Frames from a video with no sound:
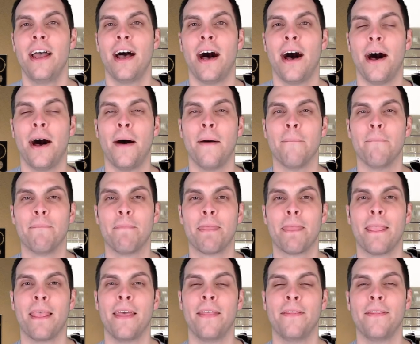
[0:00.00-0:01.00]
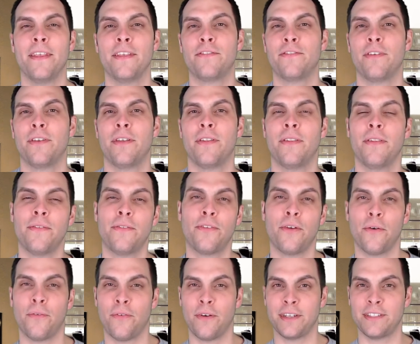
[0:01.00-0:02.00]
Um, this,
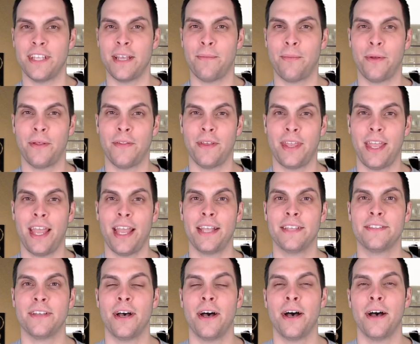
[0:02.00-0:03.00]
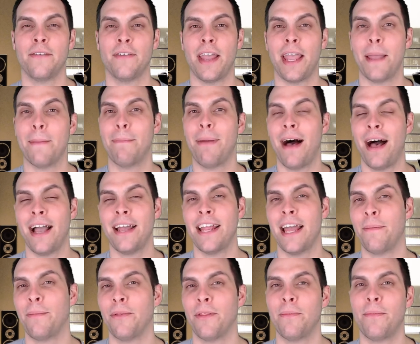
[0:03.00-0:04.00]
so for example, in the case of a
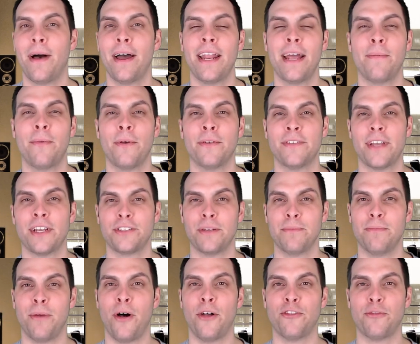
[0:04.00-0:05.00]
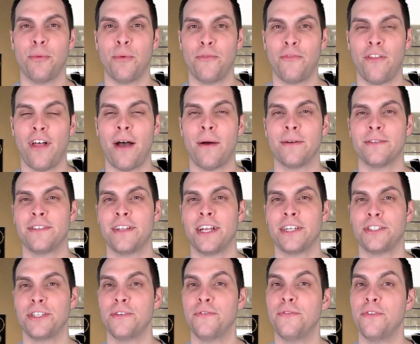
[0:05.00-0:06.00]
pineapple, the pineapple is actually multiple flowers that
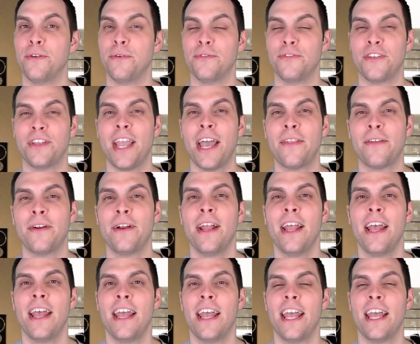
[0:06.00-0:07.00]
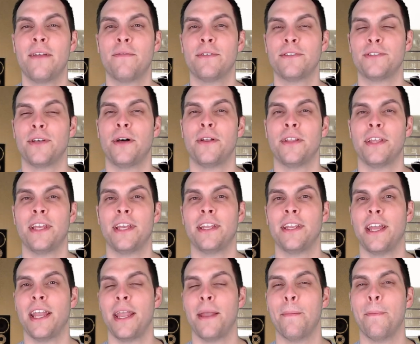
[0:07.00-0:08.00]
actually fuse together and result
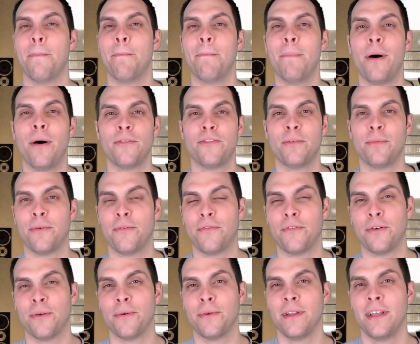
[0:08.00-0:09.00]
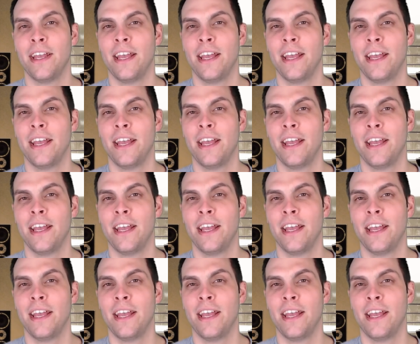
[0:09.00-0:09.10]
in a multiple fruit